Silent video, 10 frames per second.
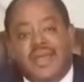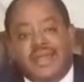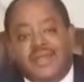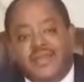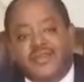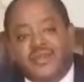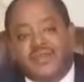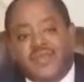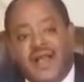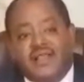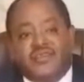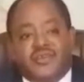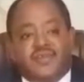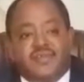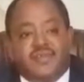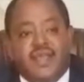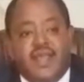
indigenous cultures,